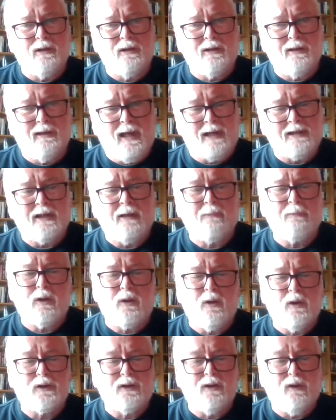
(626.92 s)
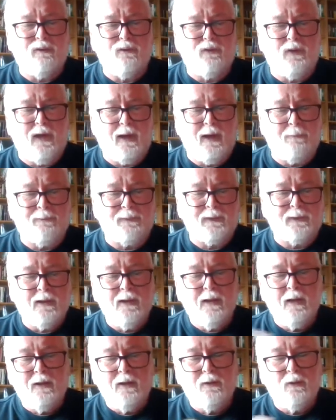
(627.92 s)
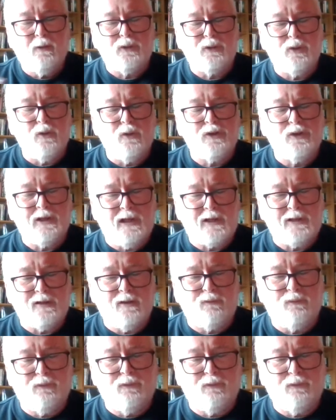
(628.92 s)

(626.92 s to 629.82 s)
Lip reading: last time, because of 2 sets of